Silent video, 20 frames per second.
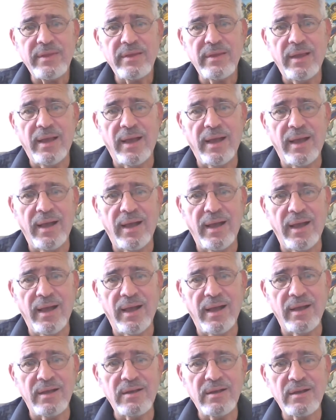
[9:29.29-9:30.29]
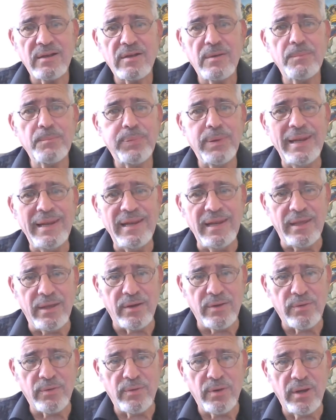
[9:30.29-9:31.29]
completely
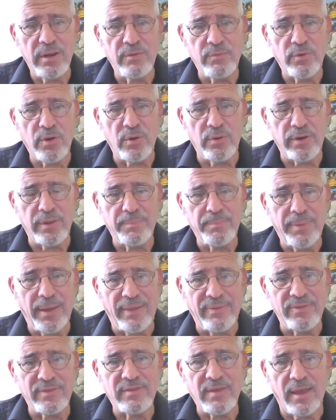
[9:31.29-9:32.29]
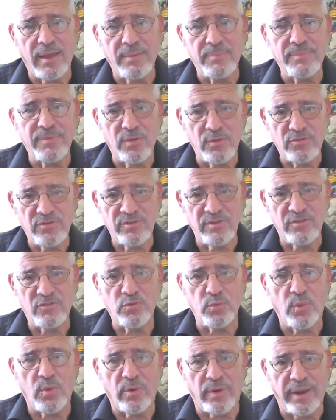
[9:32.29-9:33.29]
eroded by the time this
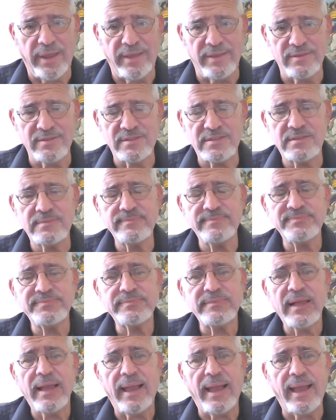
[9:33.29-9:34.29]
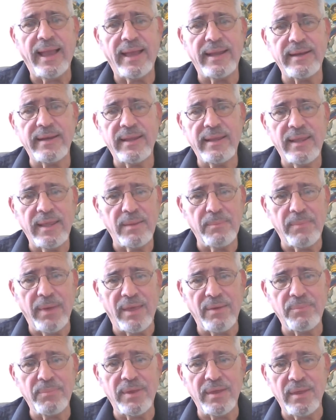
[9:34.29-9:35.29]
war ends, and he
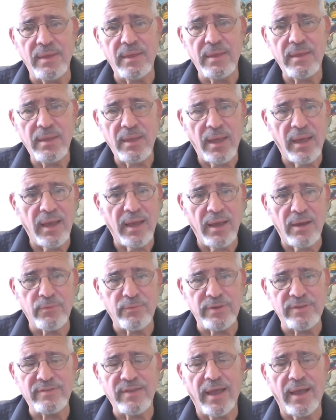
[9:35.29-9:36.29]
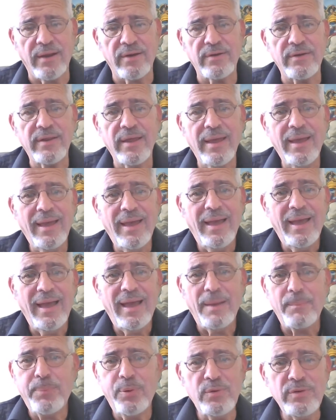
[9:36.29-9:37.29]
may be retired.
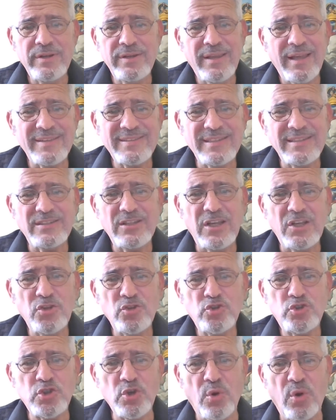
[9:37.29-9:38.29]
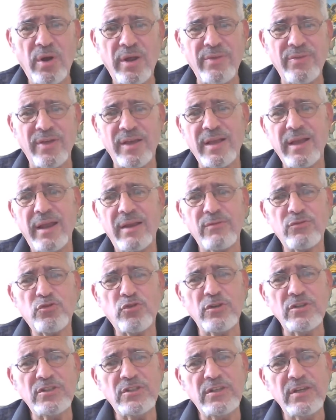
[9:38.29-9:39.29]
Putin doesn't enjoy the kind of
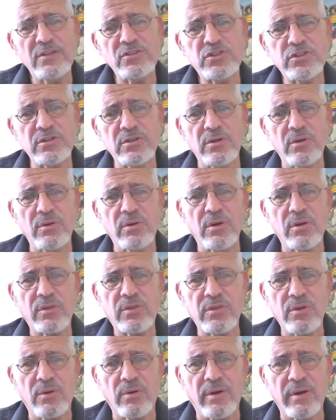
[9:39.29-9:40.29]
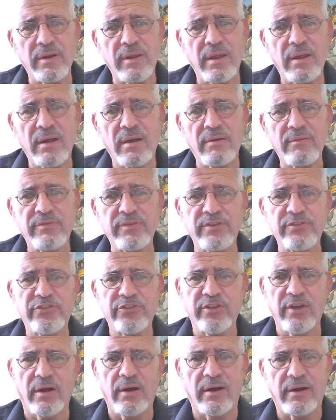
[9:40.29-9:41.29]
traditional authority of the
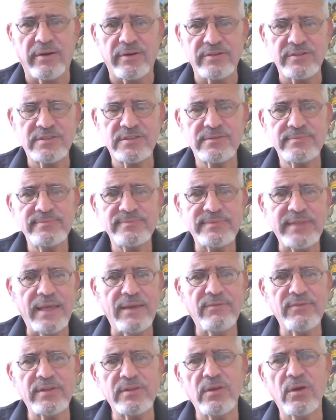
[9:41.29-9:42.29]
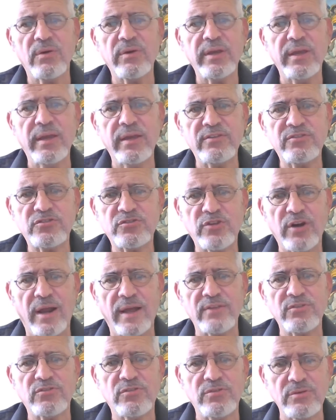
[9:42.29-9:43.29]
czars, even though he's
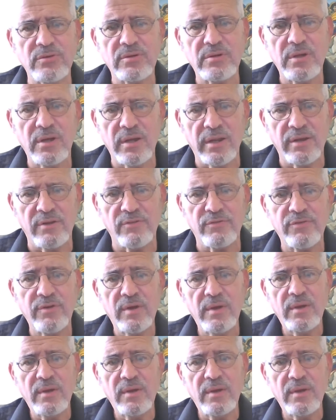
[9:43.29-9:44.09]
tried to kind of,